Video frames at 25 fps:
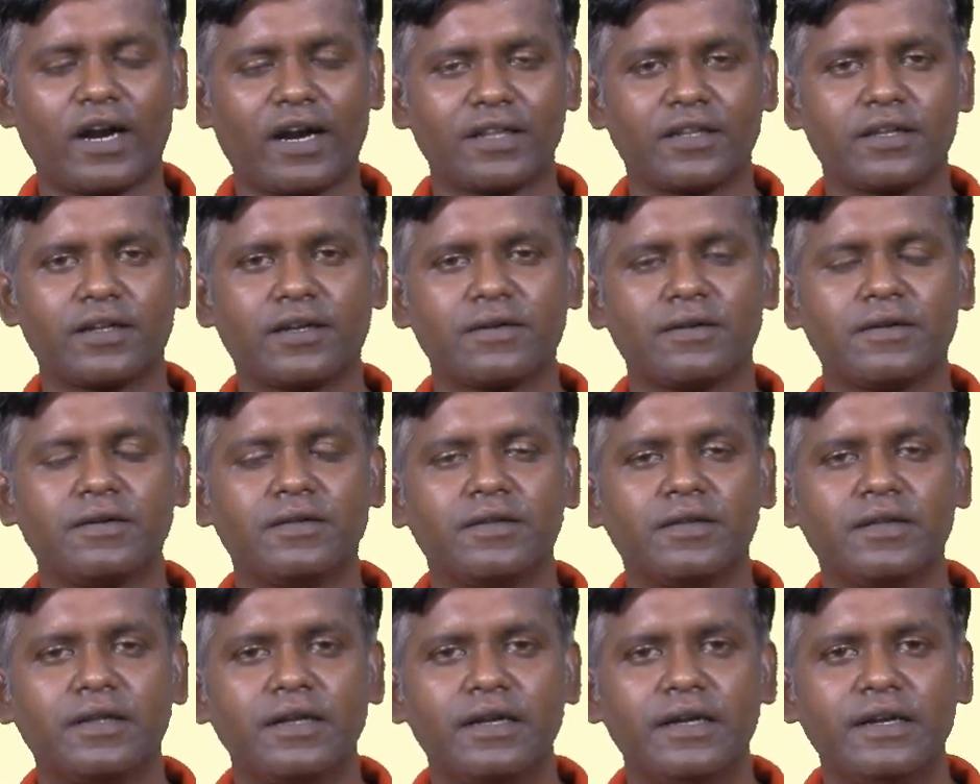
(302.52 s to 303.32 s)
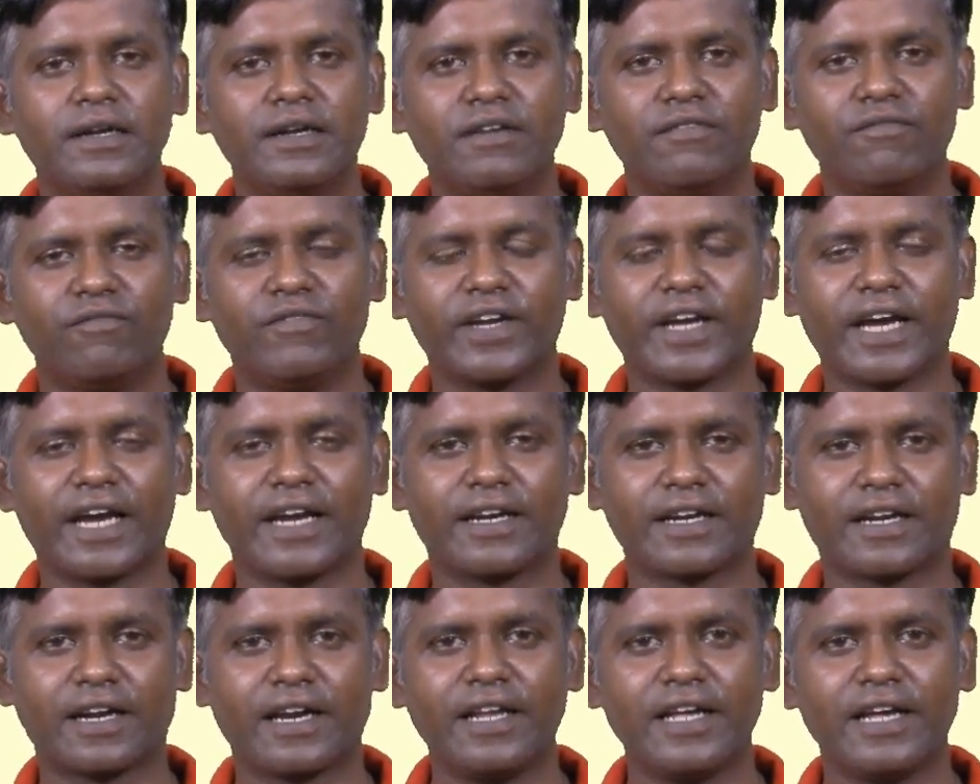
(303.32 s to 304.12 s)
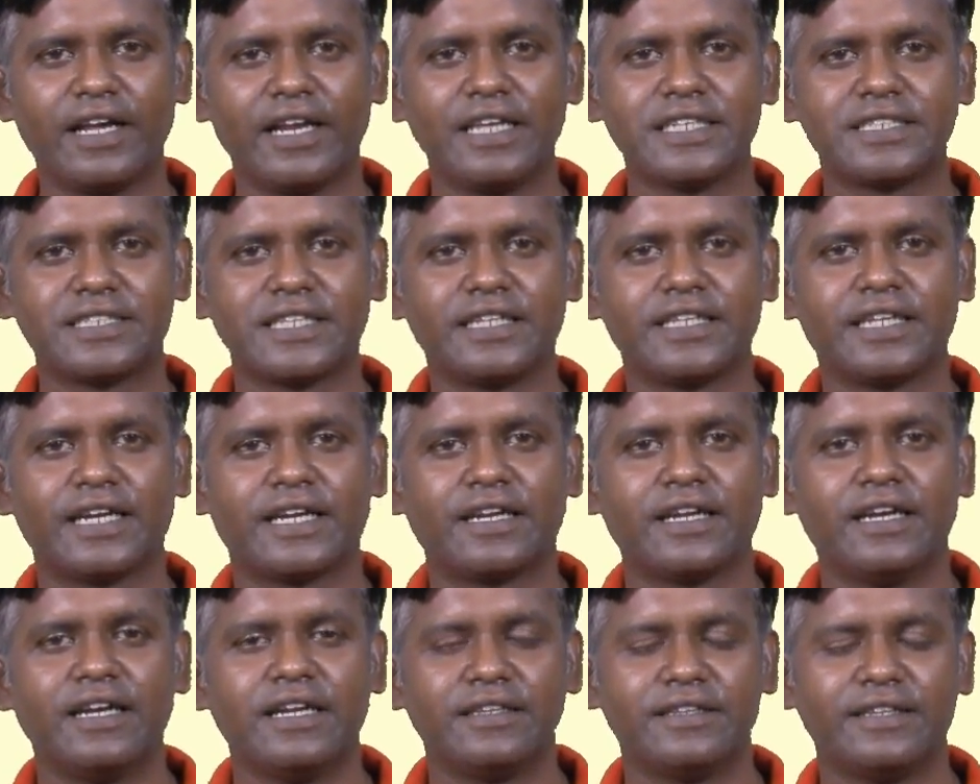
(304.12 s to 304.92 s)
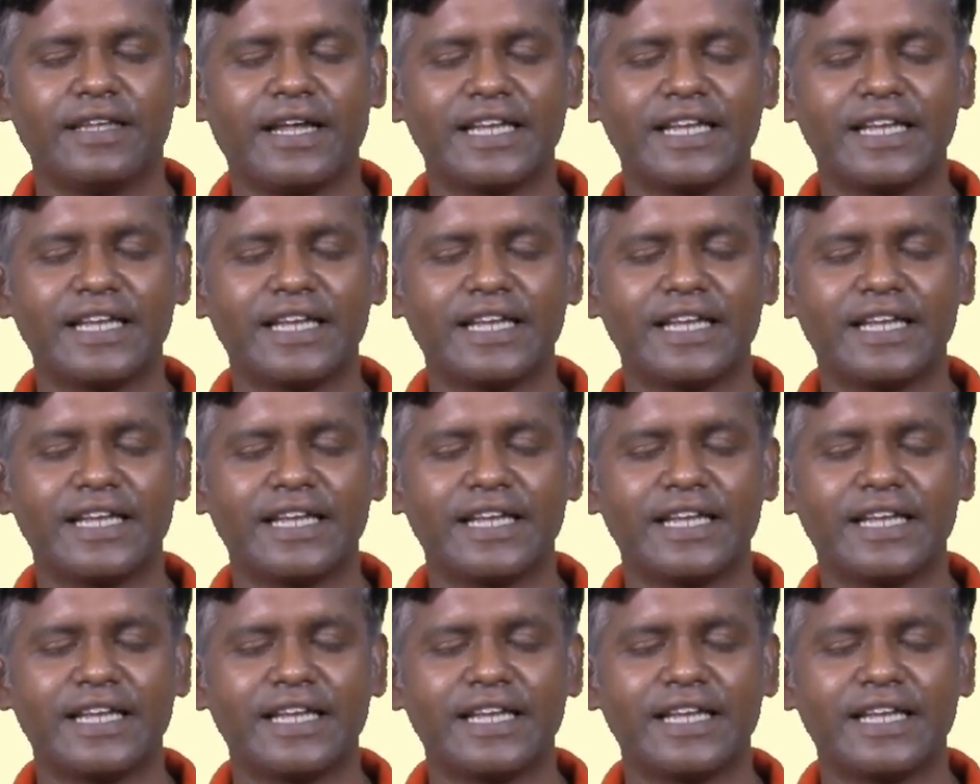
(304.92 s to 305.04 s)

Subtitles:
another, we can clearly see that